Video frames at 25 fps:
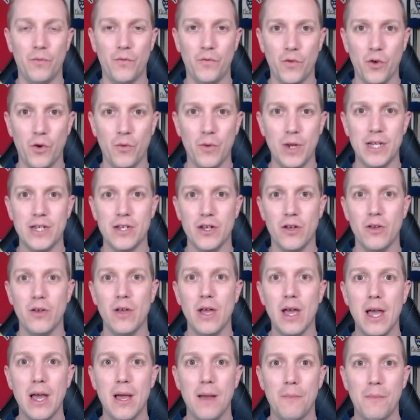Before we do,
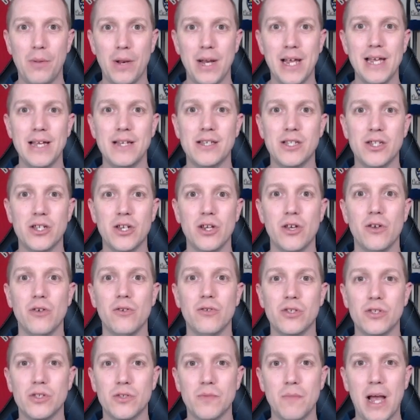please do
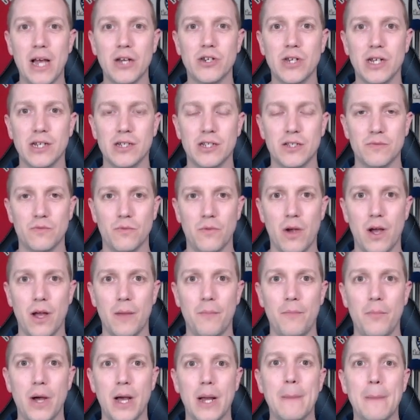smash that
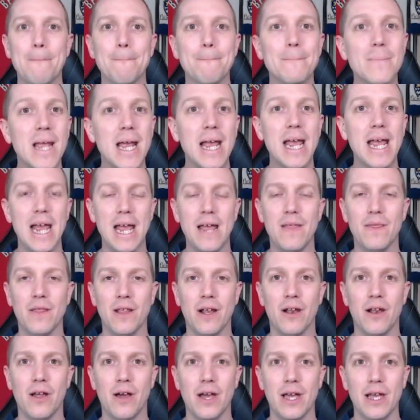subscribe button, hit the
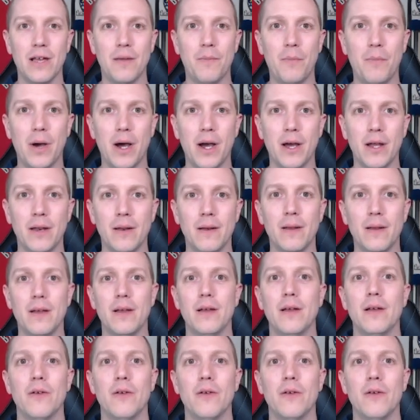like button.